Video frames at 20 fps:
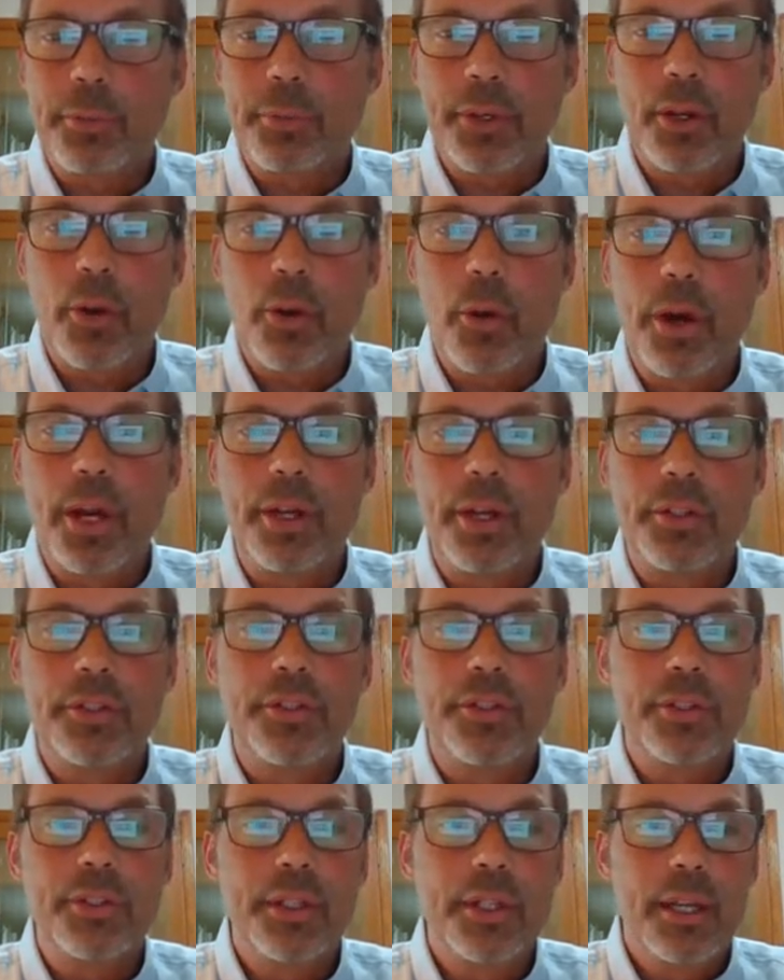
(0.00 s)

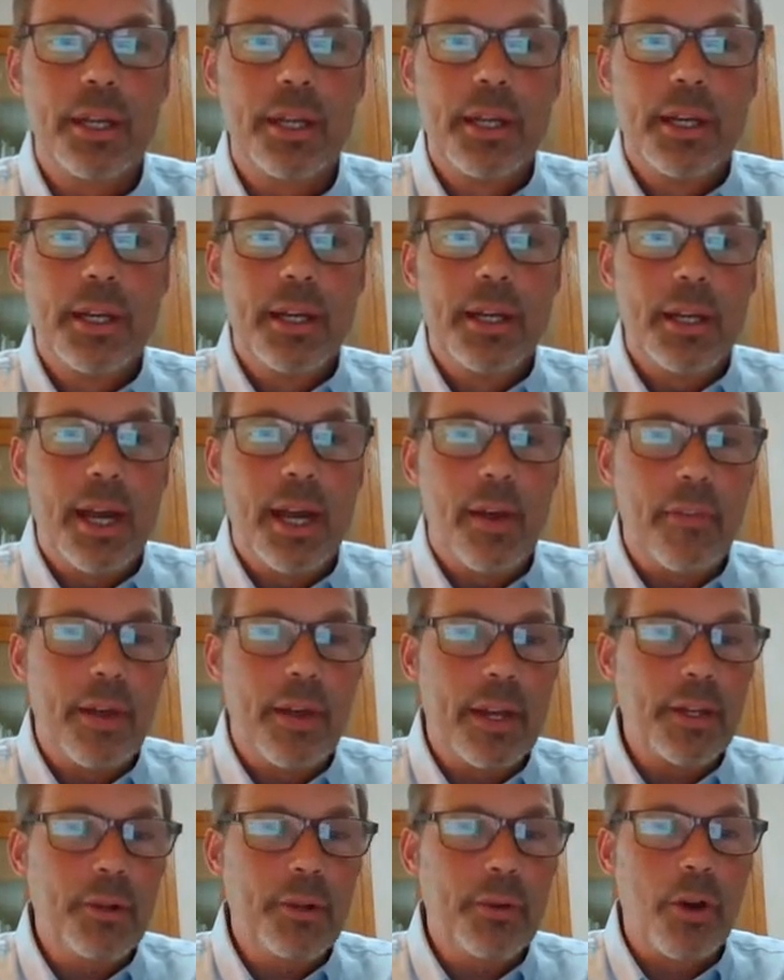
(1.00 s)
quiz, and
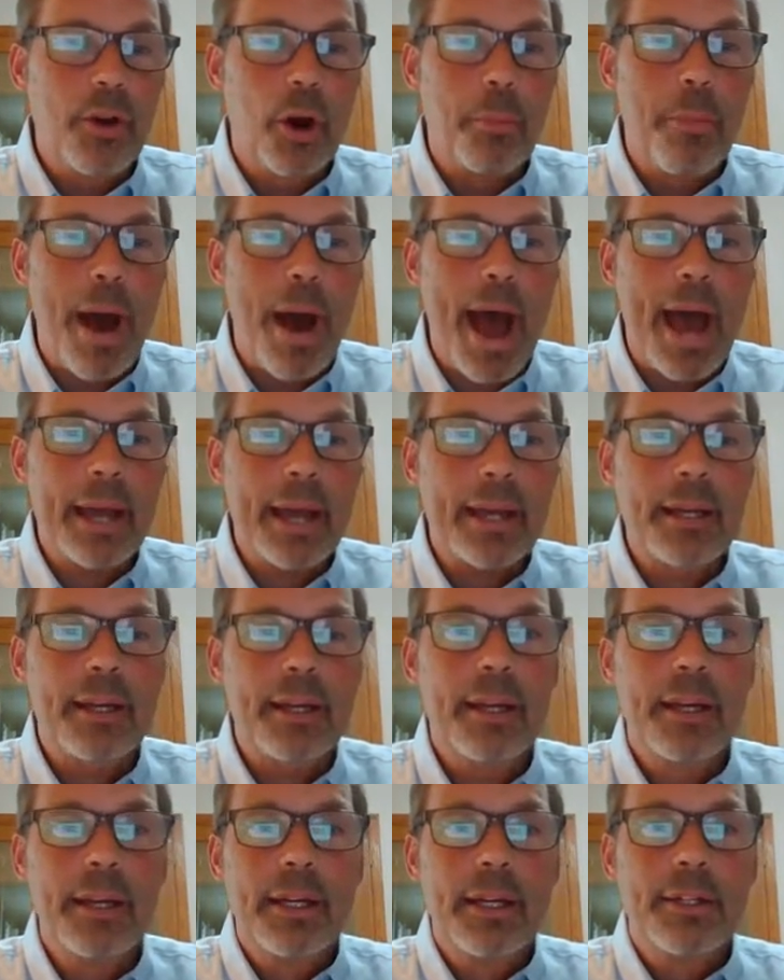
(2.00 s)
then you go back
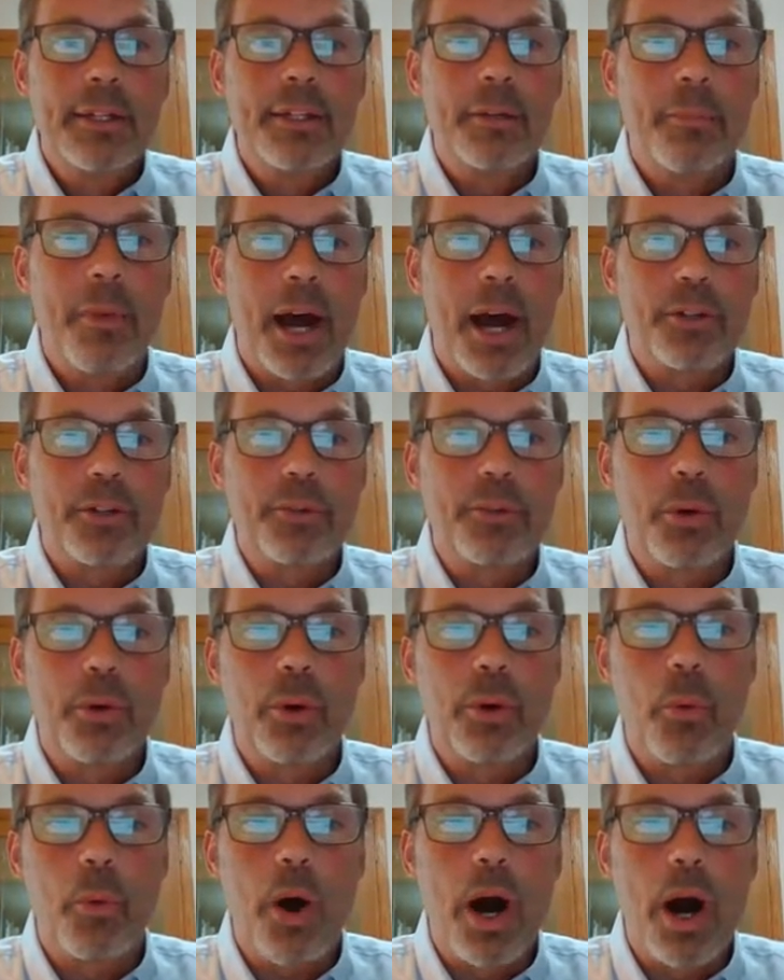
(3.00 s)
to Module
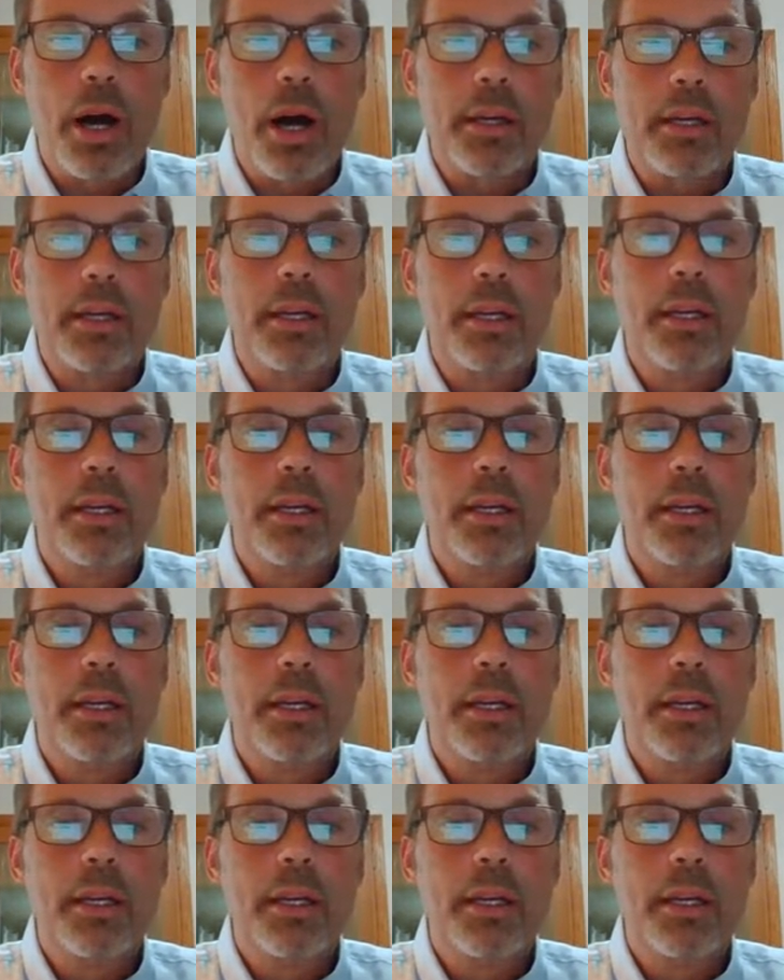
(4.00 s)
1